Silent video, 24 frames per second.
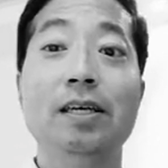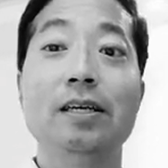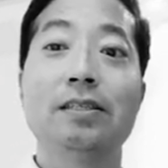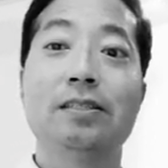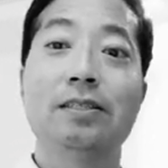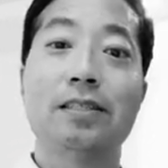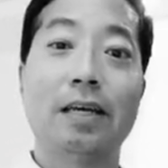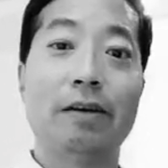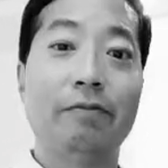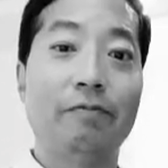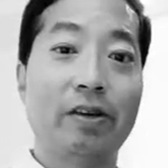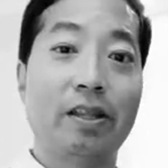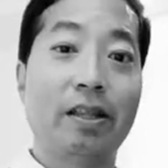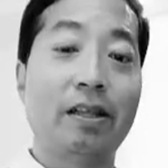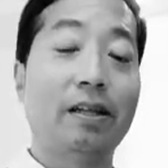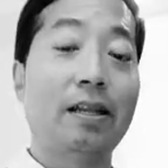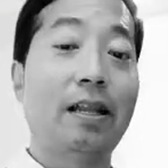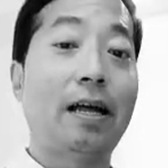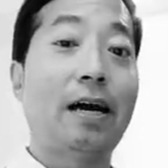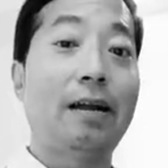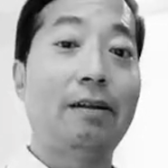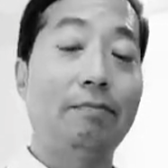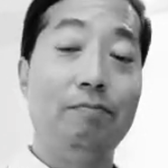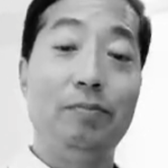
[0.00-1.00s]
Same with a
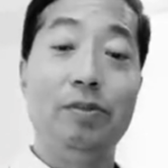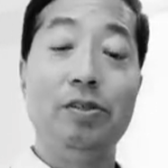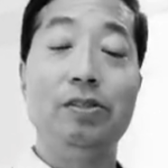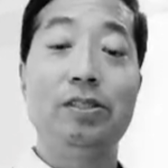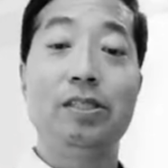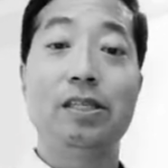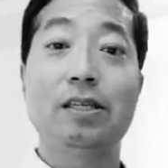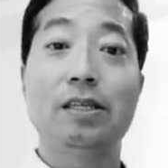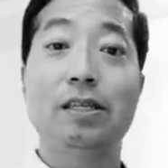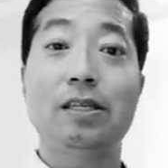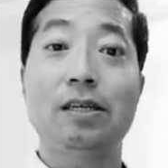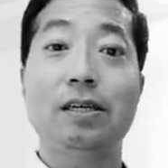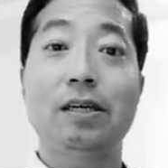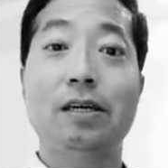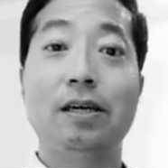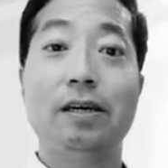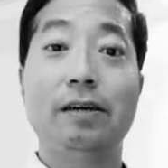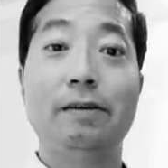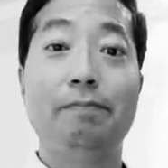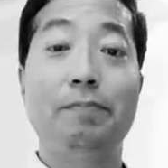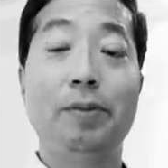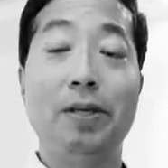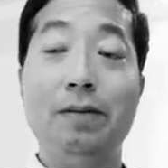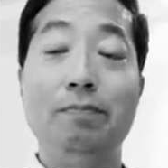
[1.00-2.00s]
lot of music
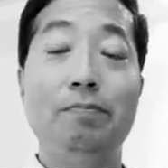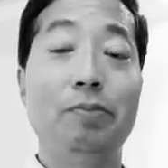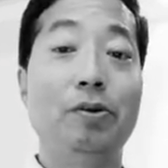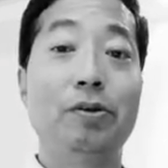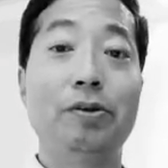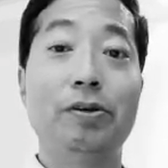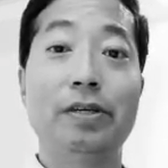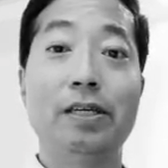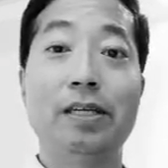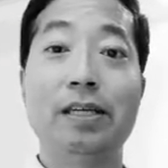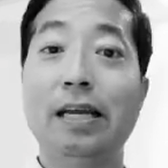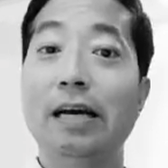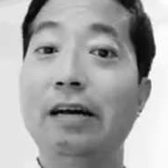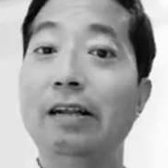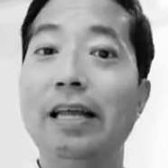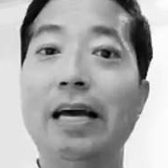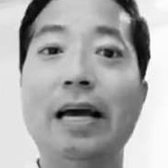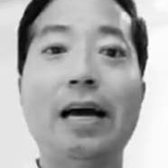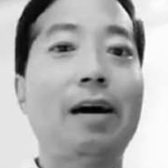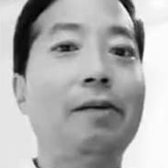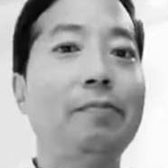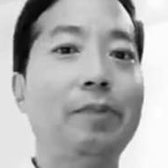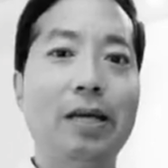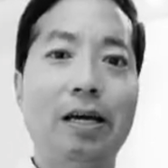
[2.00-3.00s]
people in
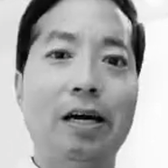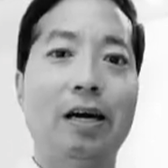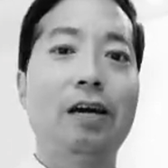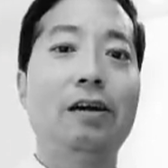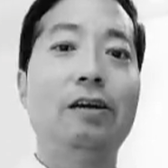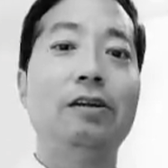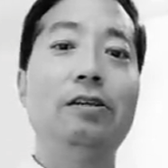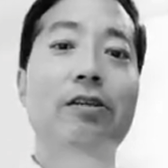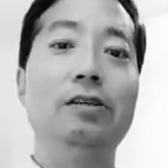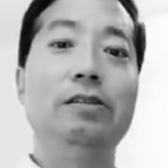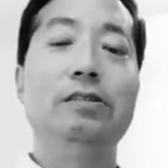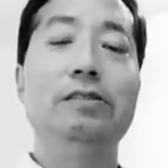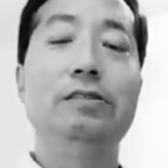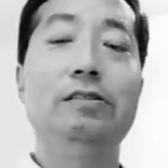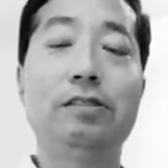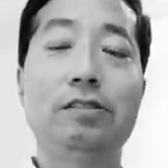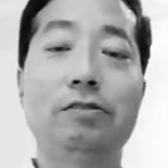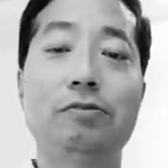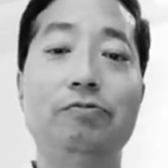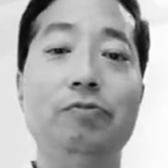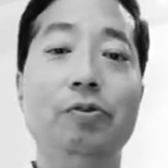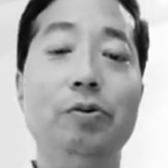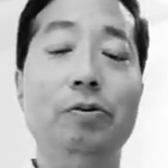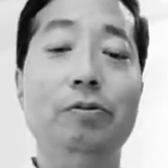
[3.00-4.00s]
LA. I mean, I heard
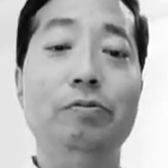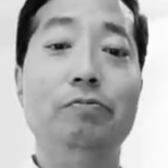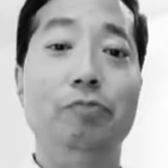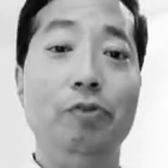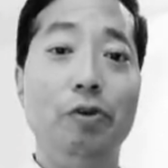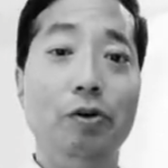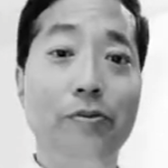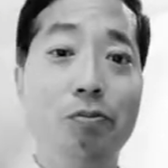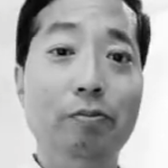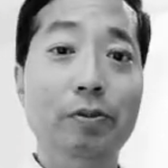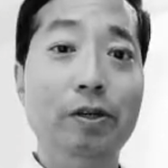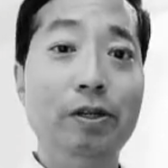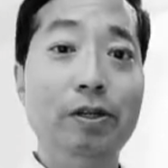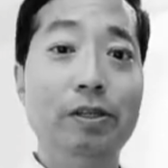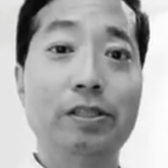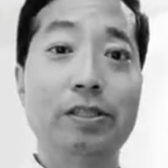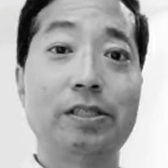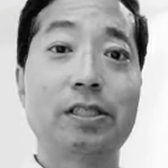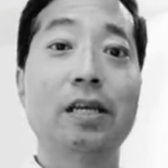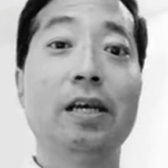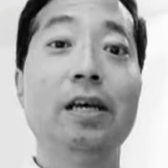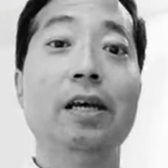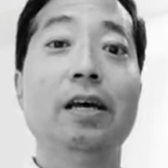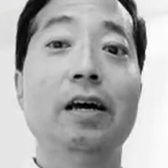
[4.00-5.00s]

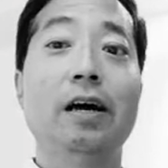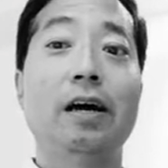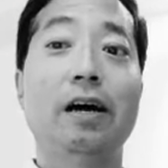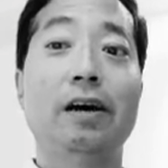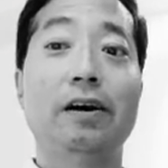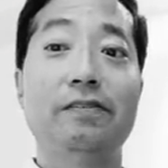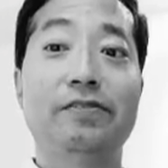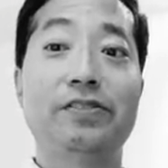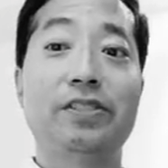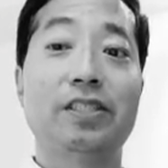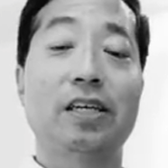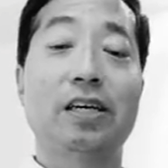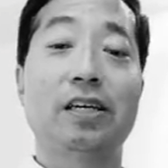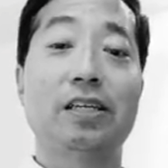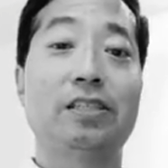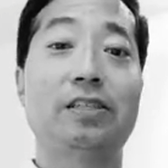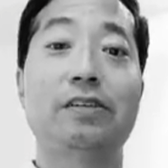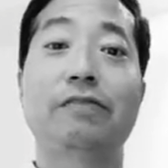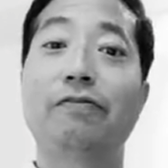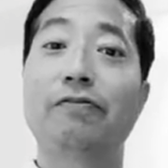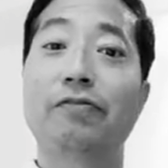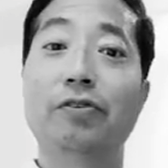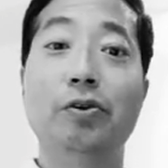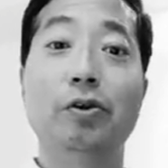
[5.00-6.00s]
rumors of
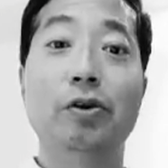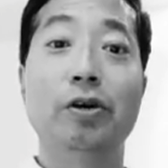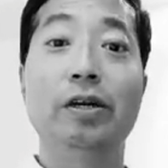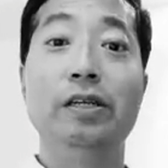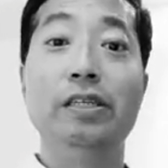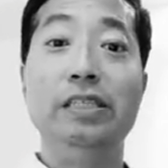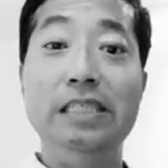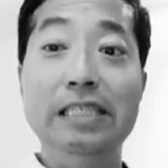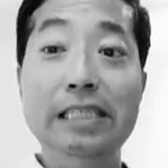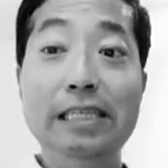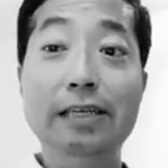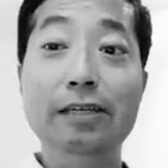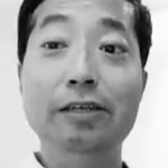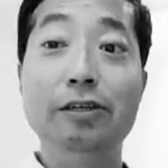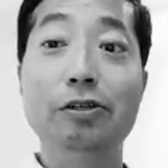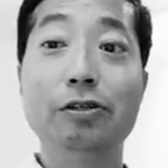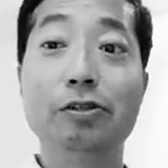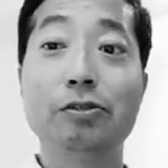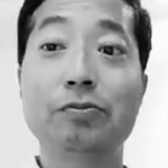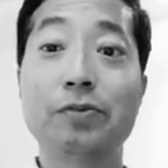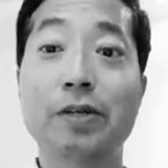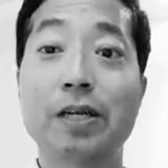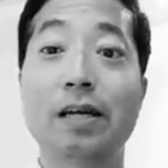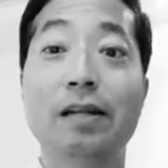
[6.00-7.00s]
such for
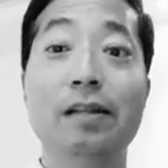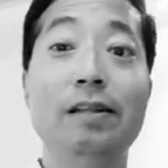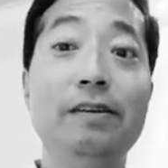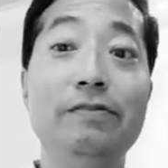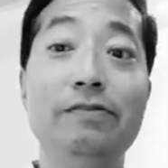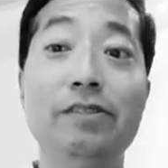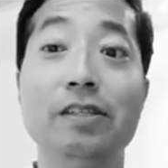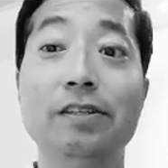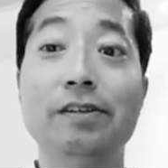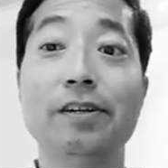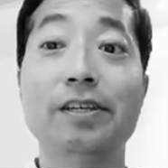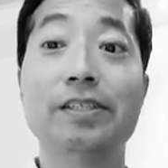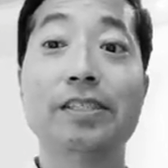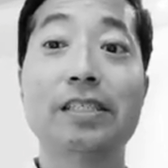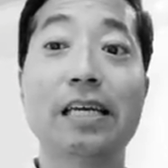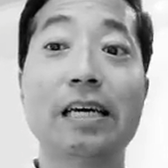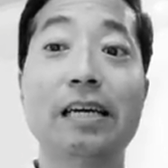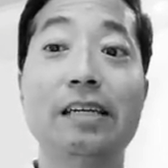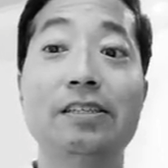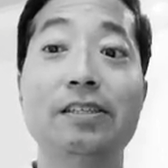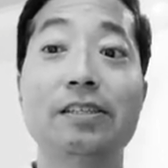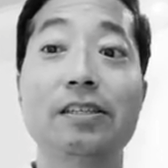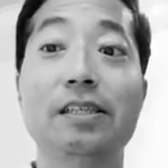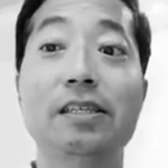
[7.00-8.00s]
years when I lived in Los
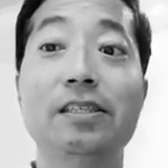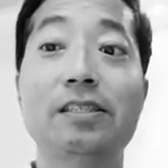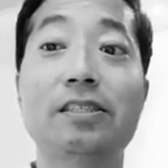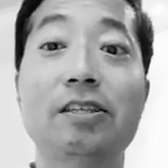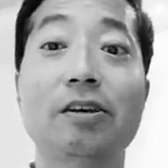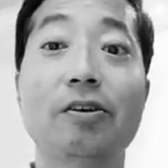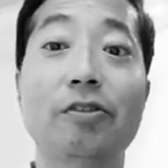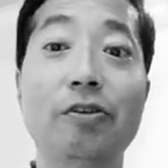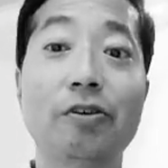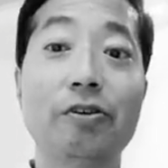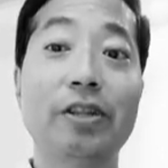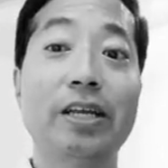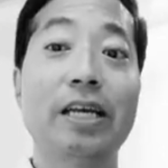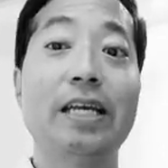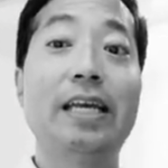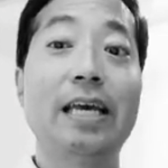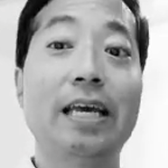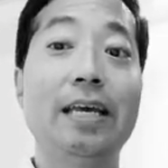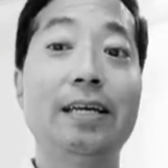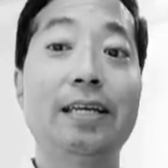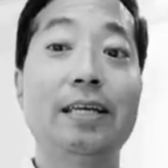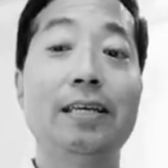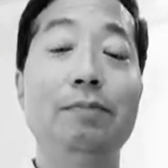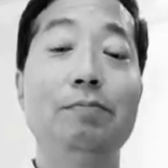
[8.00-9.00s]
Angeles. So they're the
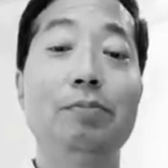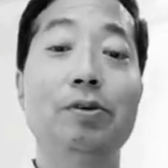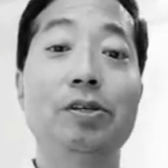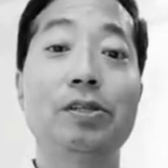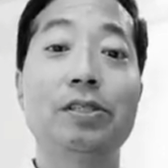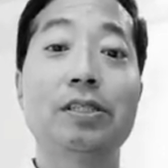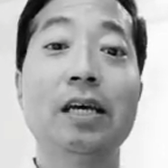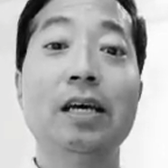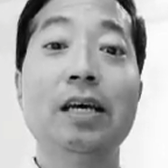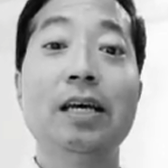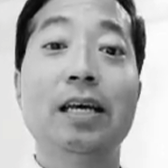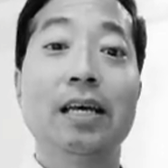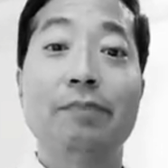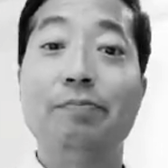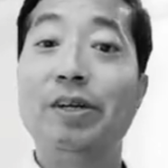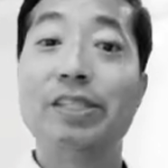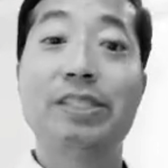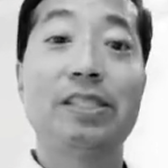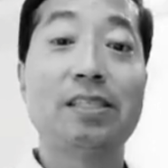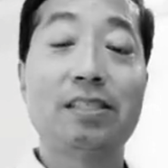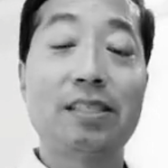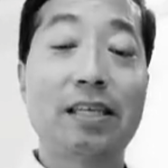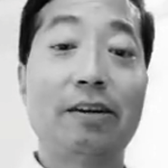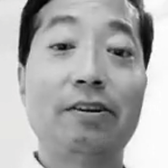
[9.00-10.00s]
gatekeepers,
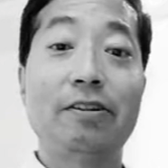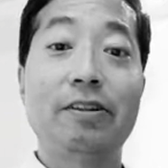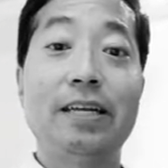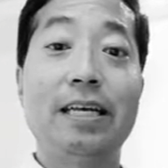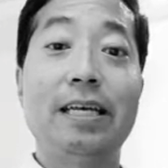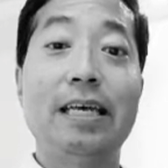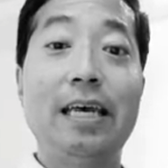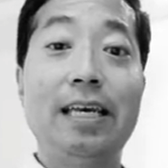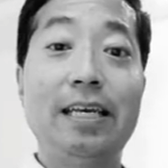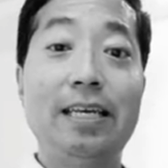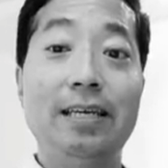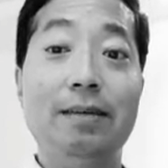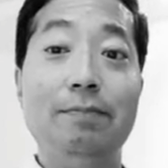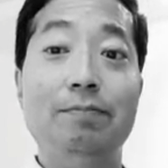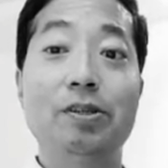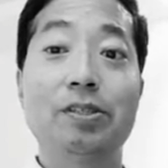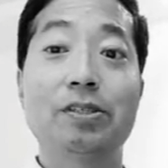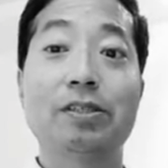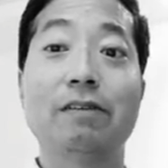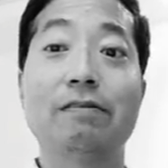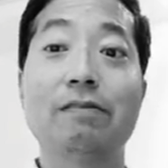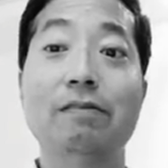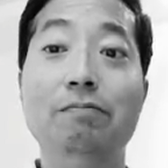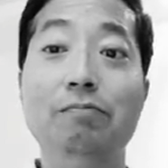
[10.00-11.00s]
much as they're the
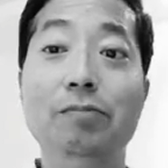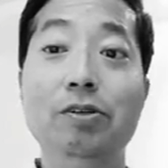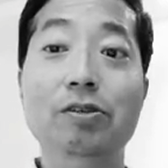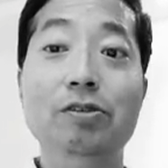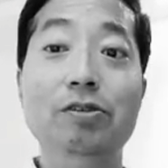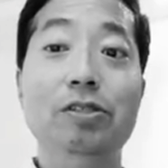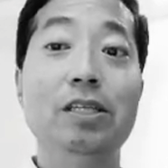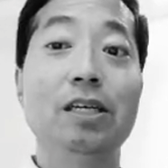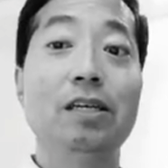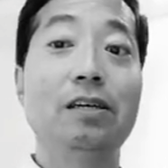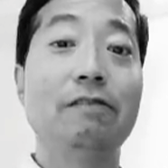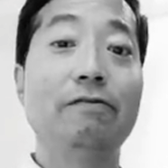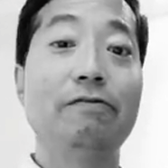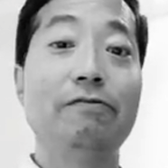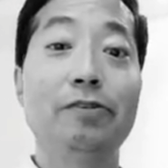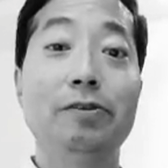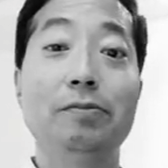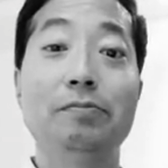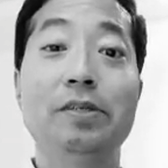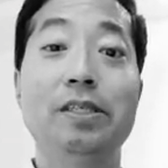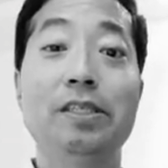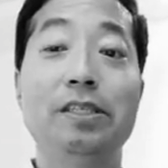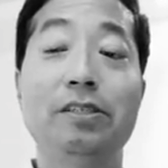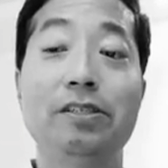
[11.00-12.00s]
gatekeepers of the music and
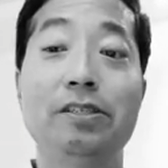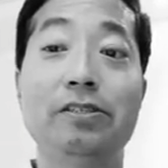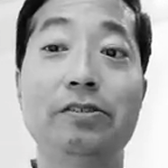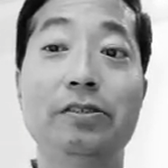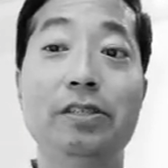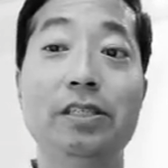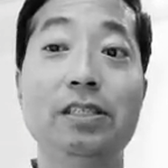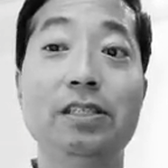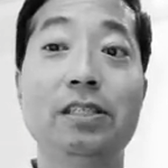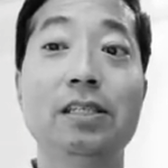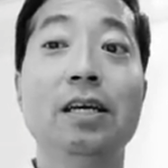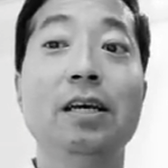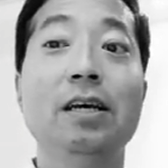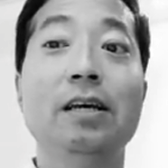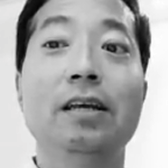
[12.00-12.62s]
film industries.